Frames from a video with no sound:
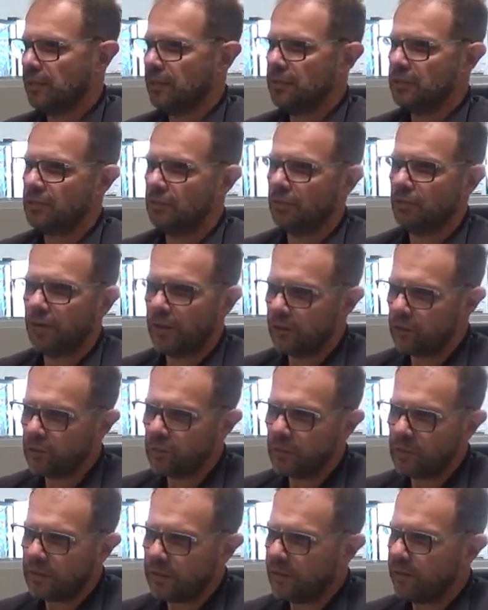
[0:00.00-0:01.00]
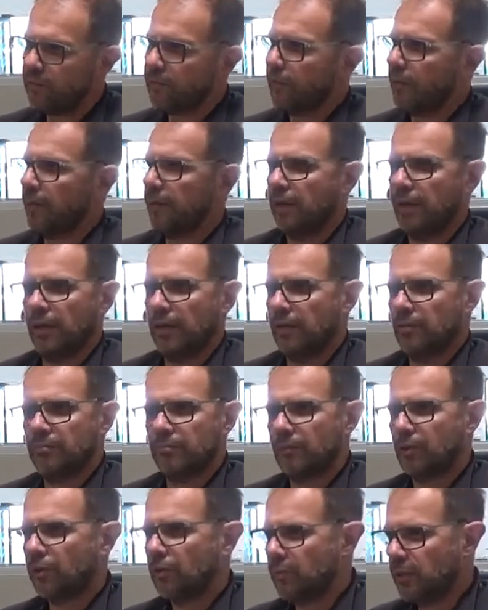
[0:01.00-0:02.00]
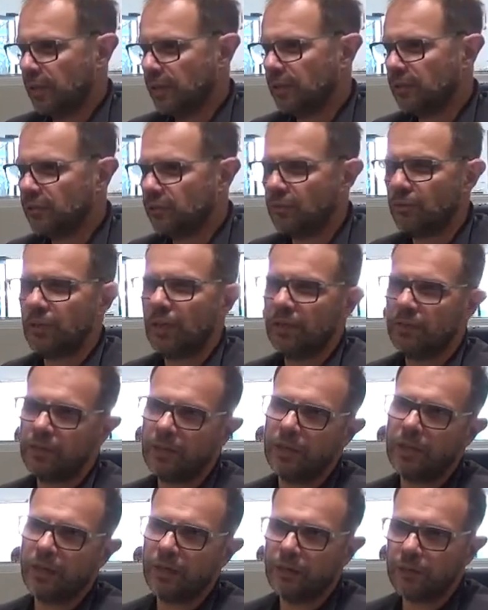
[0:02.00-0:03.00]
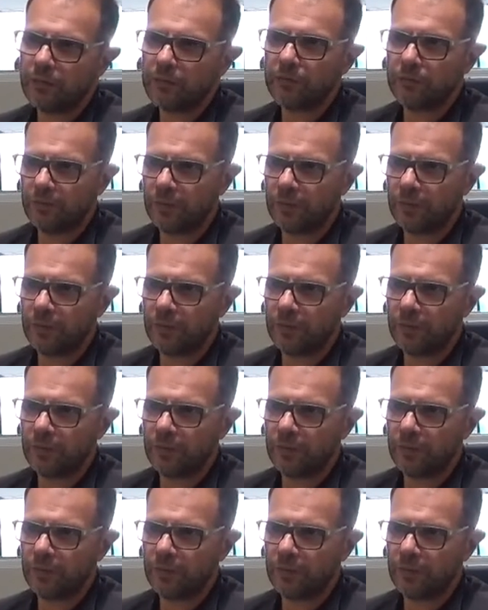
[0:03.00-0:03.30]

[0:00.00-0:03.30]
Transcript: So I do believe, and I am committed to the idea of